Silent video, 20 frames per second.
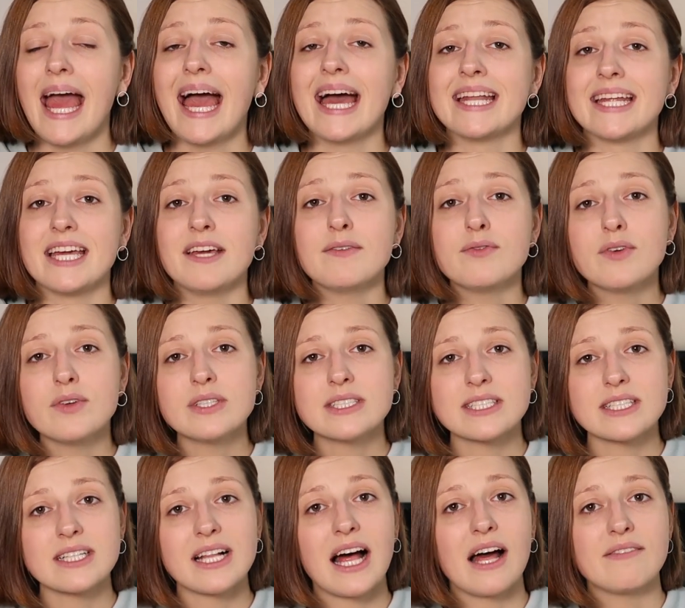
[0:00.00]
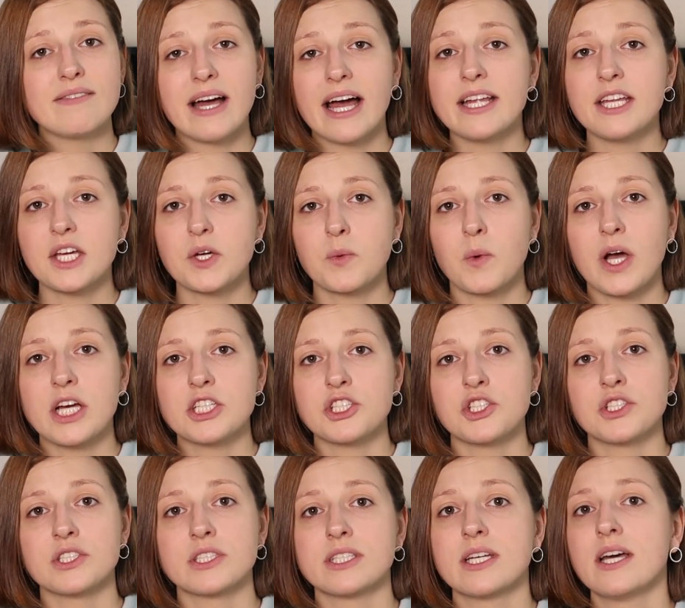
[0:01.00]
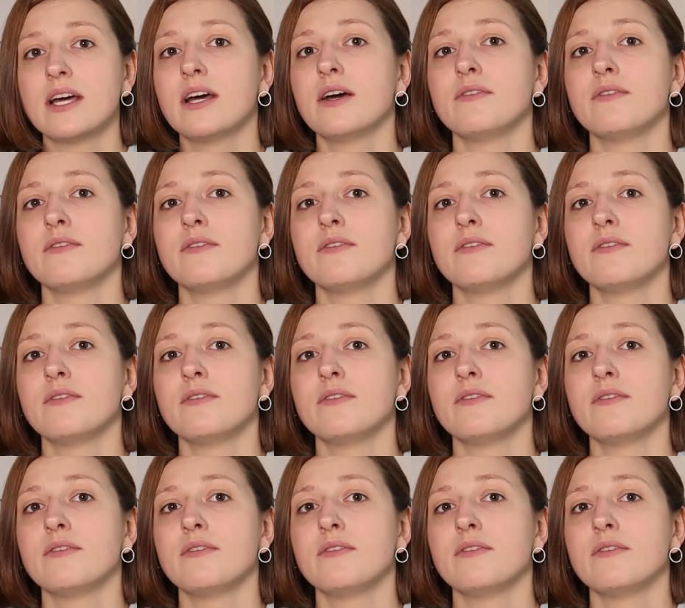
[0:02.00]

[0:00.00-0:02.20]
and if you still have any questions,